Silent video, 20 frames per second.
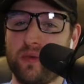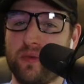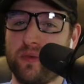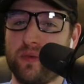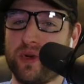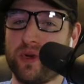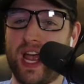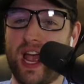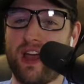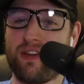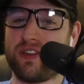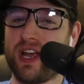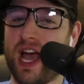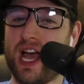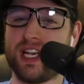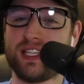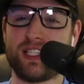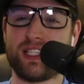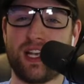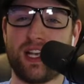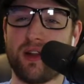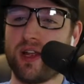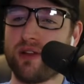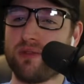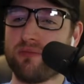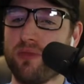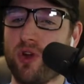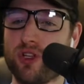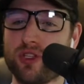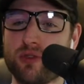we have guys
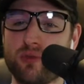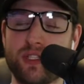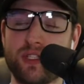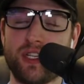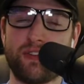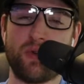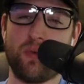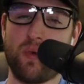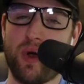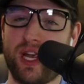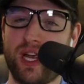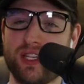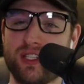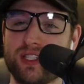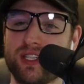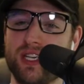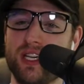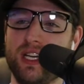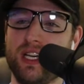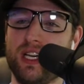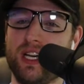at multiple different weights.